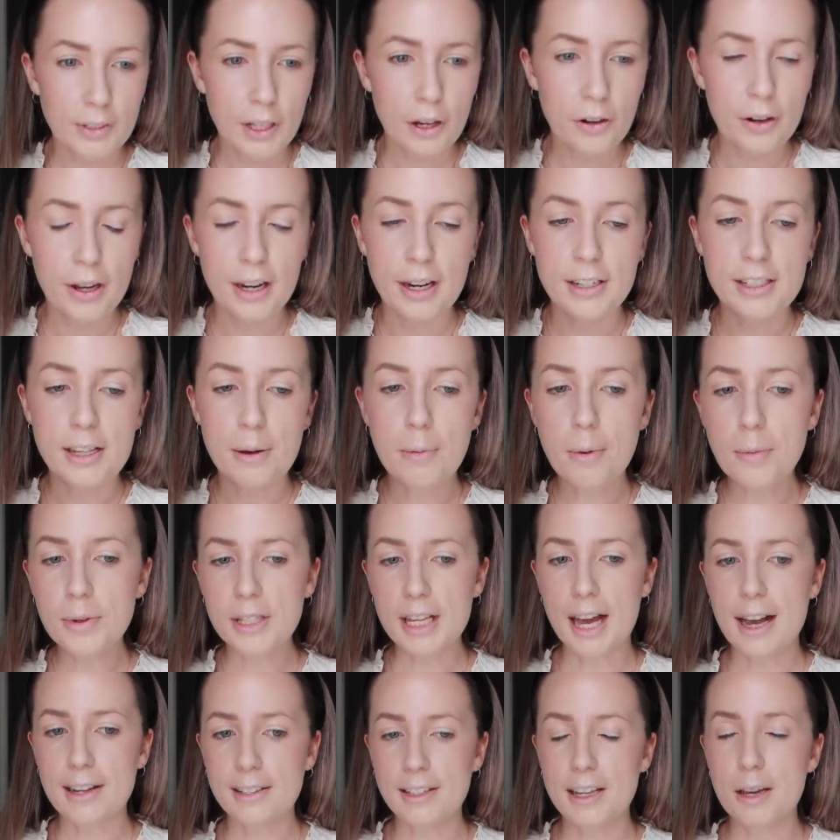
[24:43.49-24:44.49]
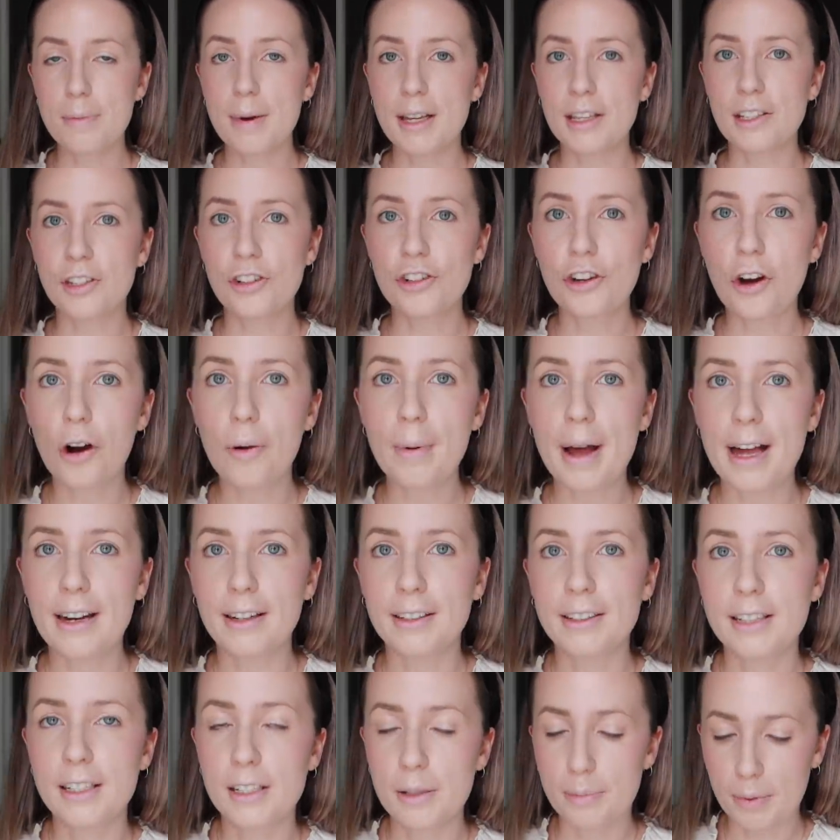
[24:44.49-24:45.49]
Oh, and someone was asking about the job
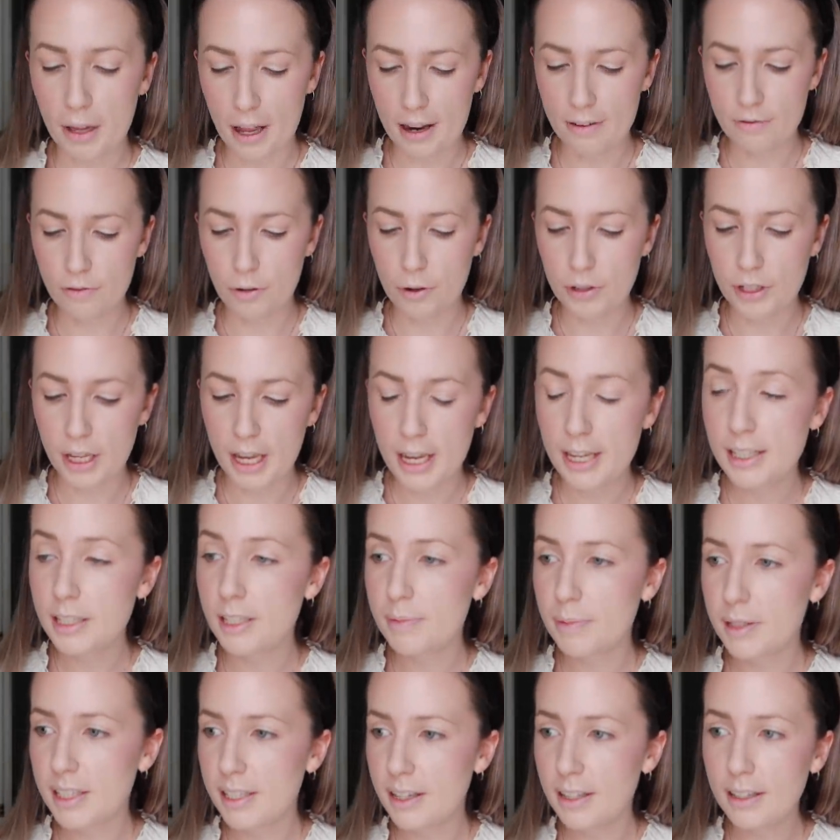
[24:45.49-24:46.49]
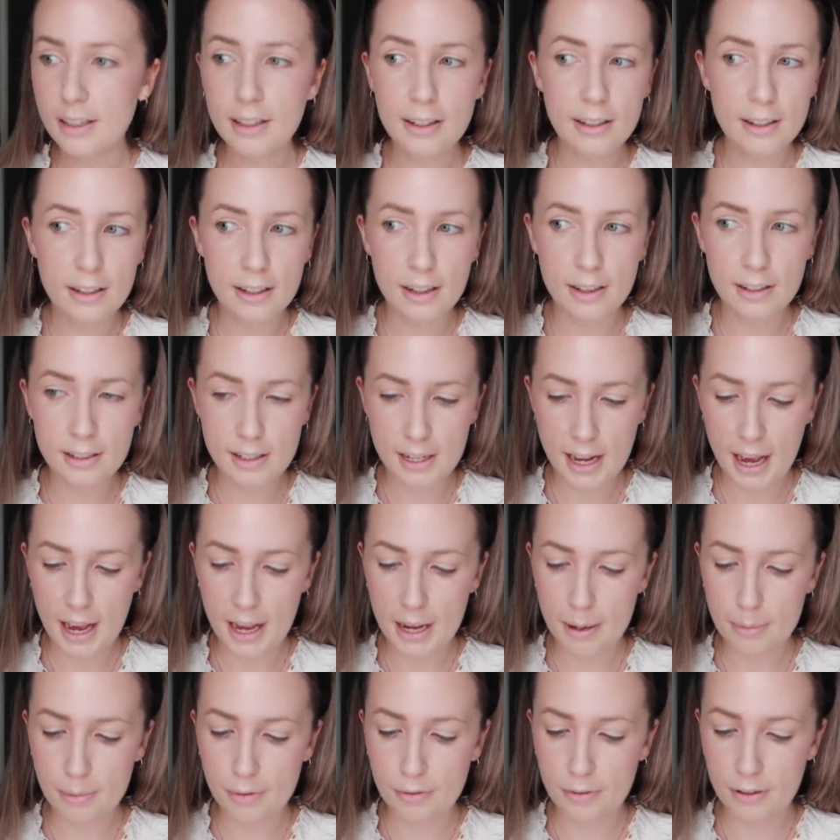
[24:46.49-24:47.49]
Alex is applying for. So he's sending in a
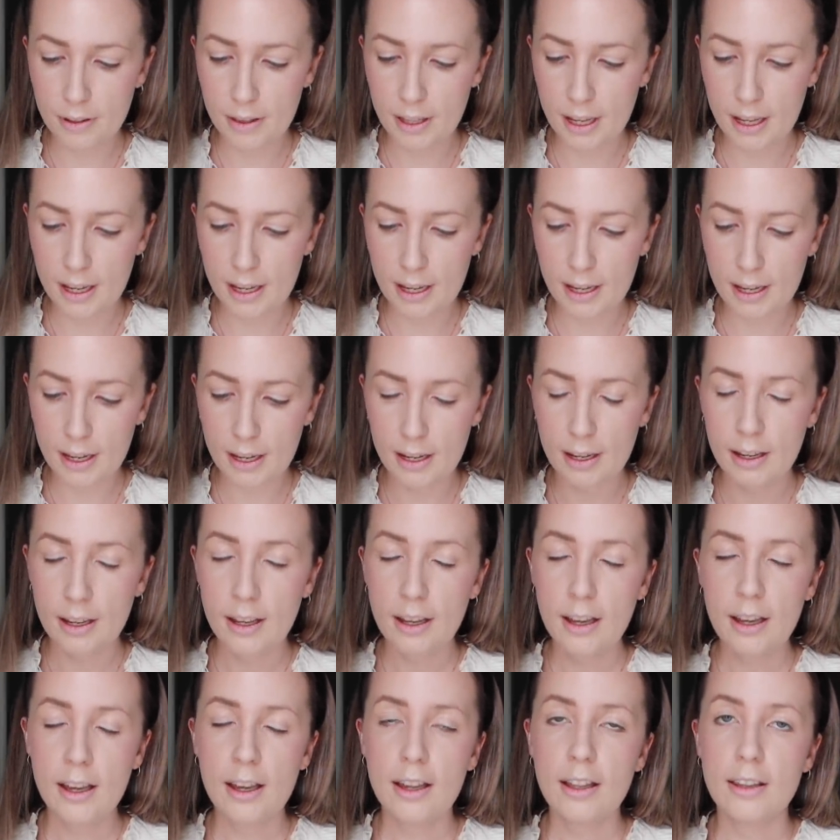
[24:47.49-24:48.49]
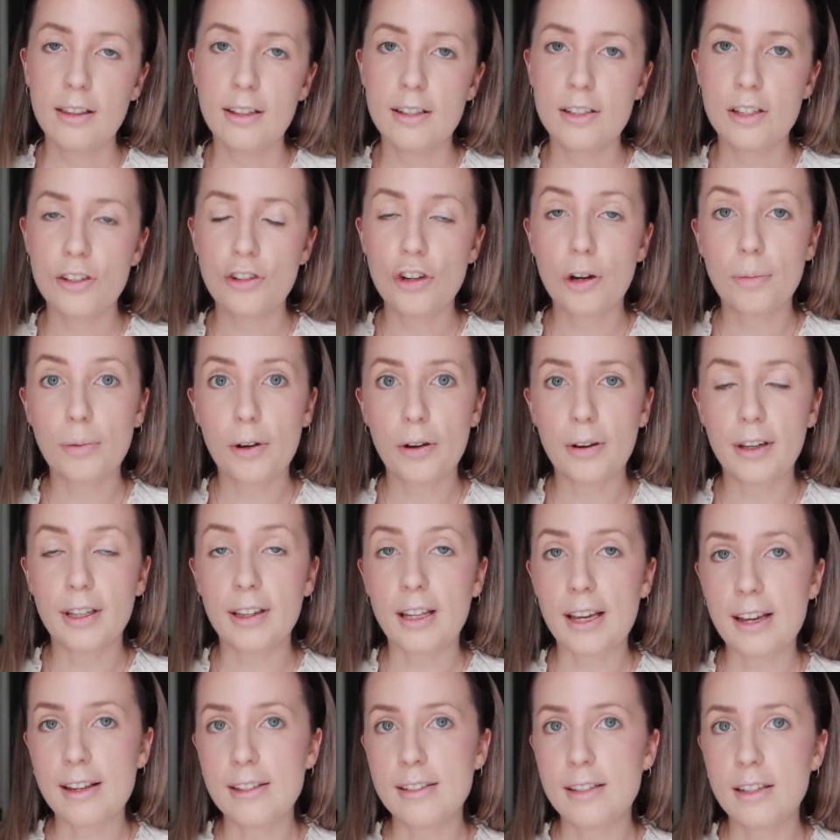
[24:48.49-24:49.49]
tape for the, there's a job going in
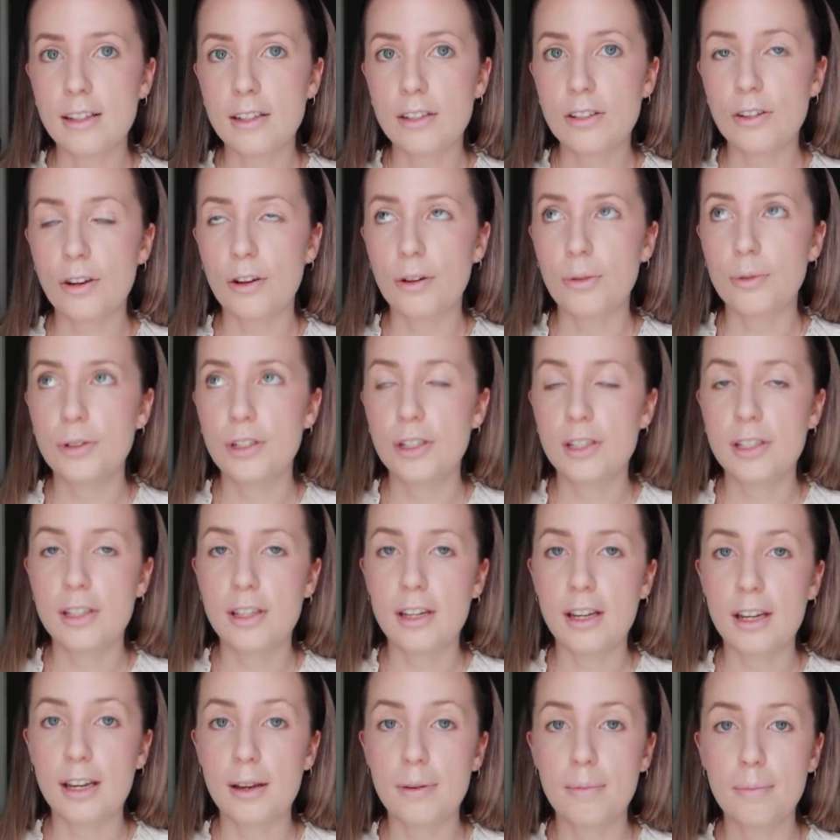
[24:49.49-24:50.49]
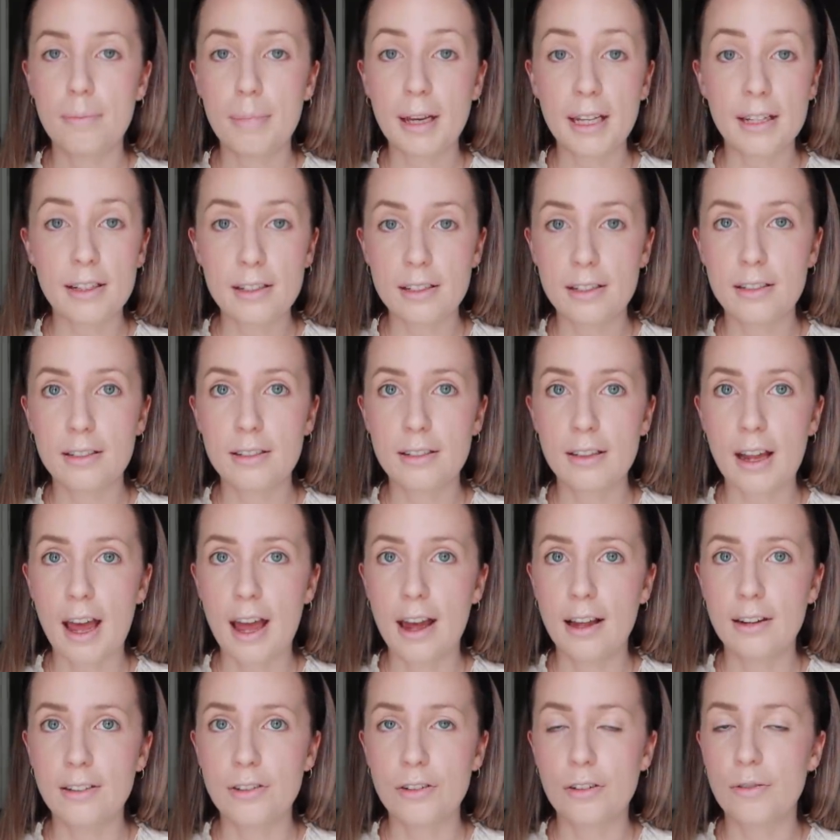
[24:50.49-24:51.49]
the N Z S O, which is the biggest
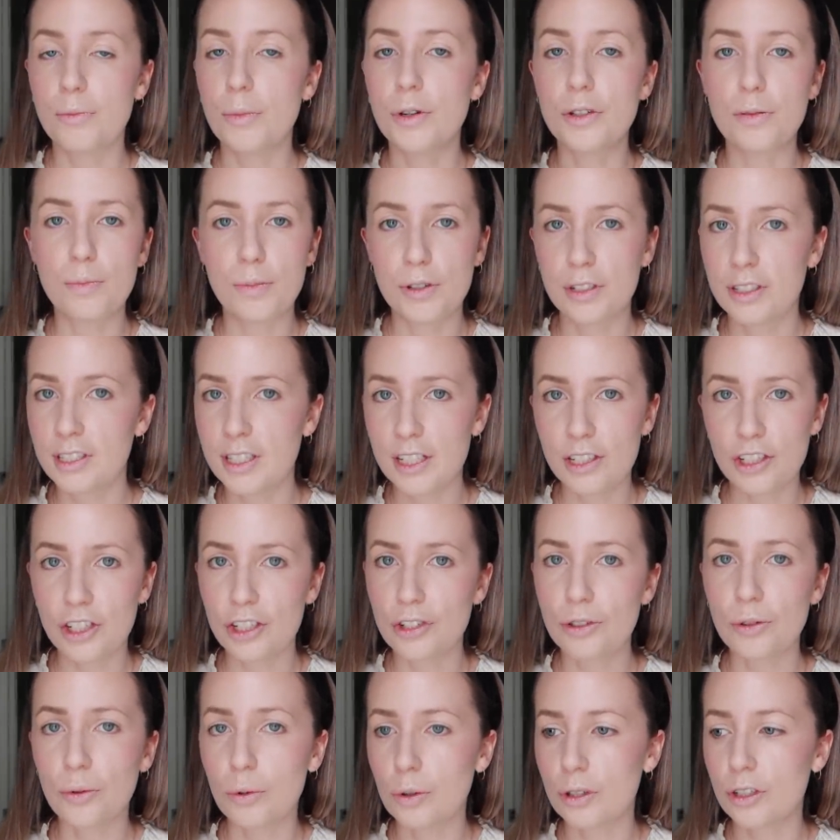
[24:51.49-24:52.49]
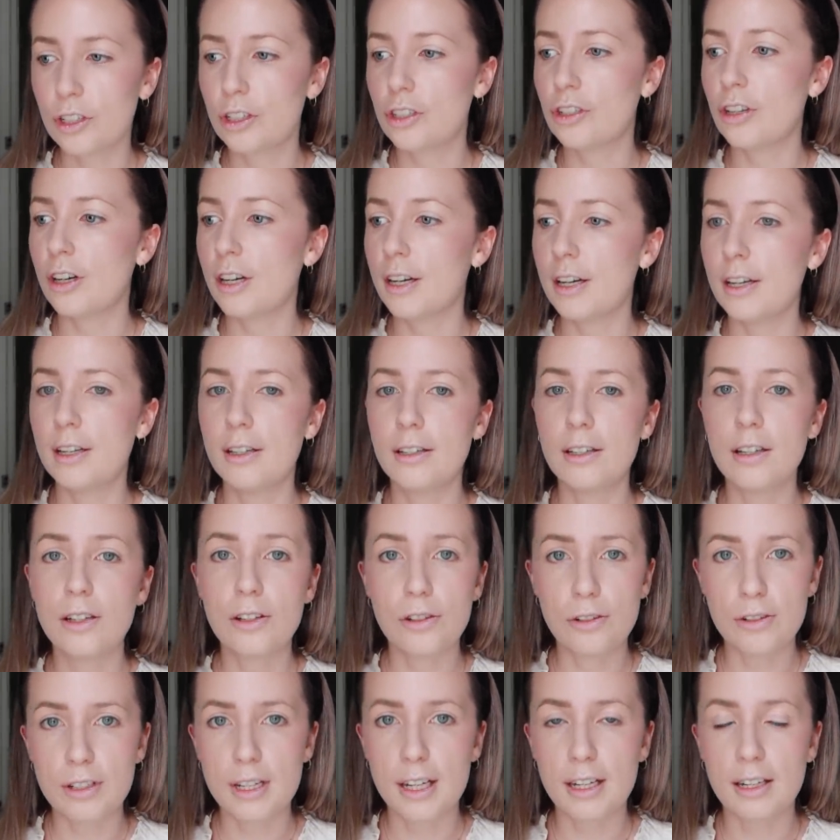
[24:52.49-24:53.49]
and sort of most prestigious orchestra in
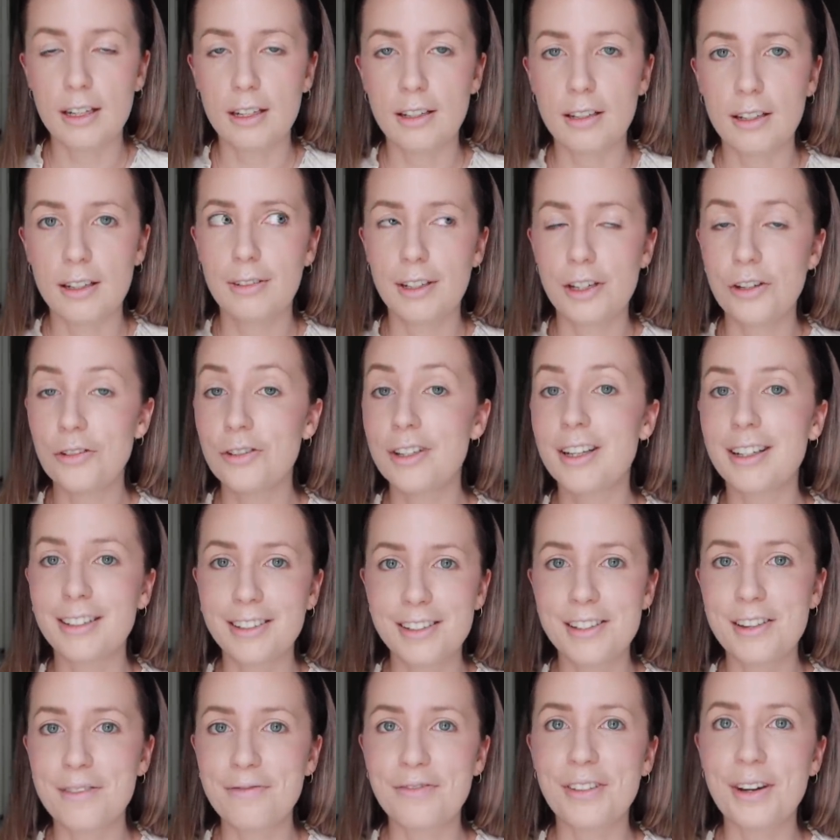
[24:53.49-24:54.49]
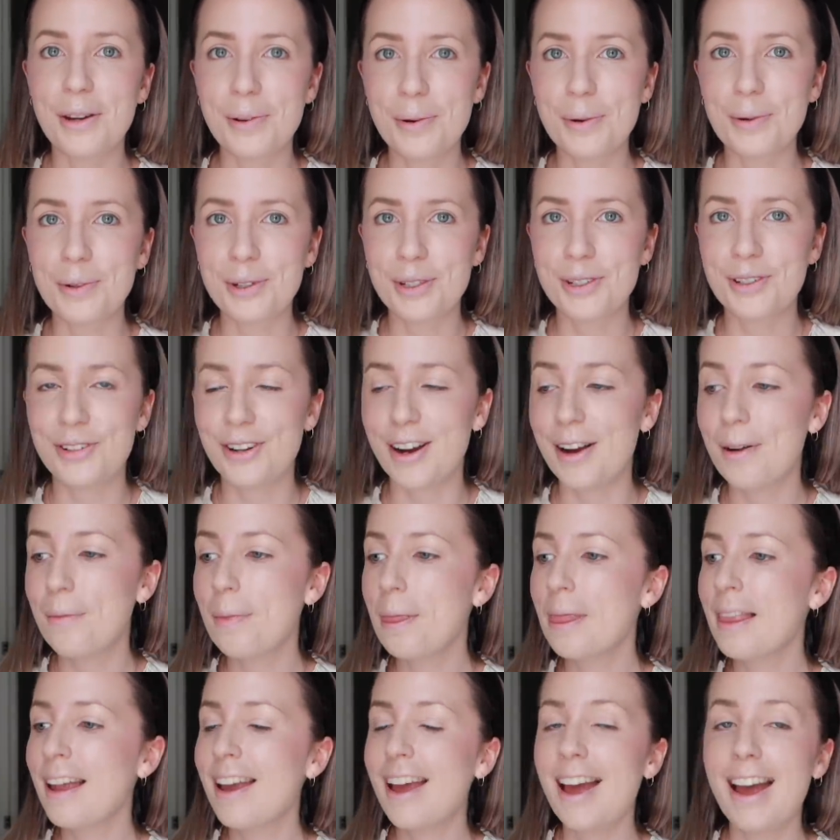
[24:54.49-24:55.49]
New Zealand, the New Zealand Symphony Orchestra,
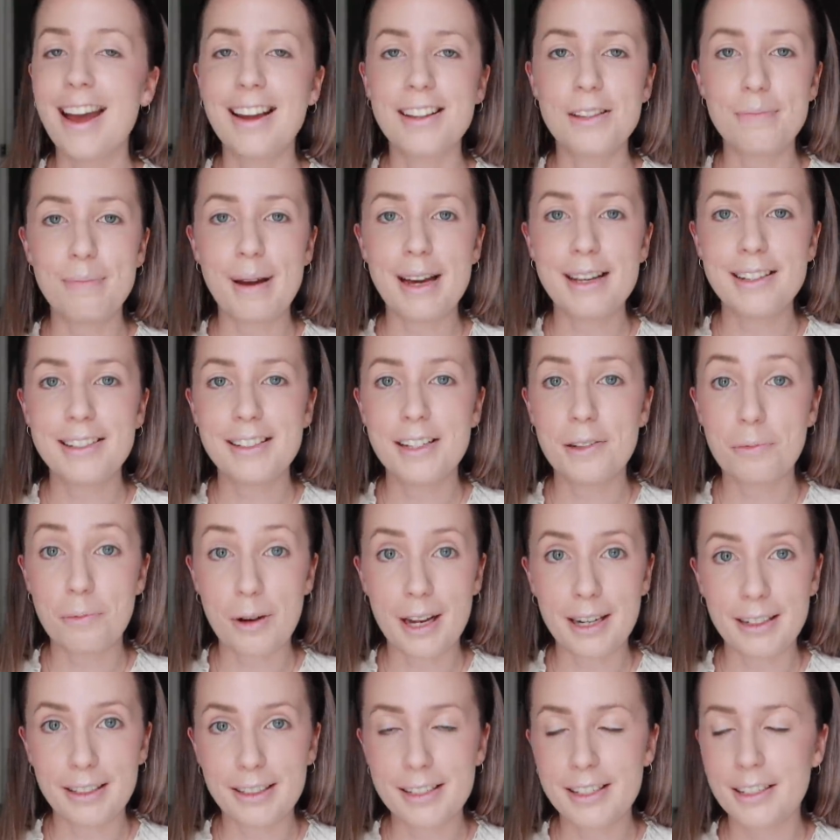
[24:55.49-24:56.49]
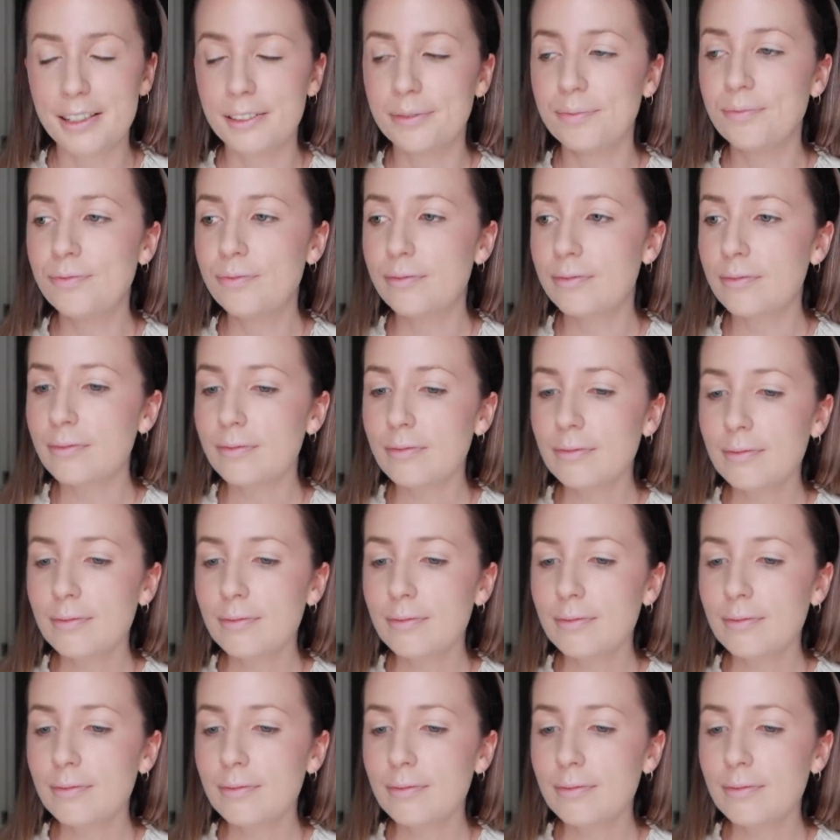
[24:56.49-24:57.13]
and it's based in Wellington.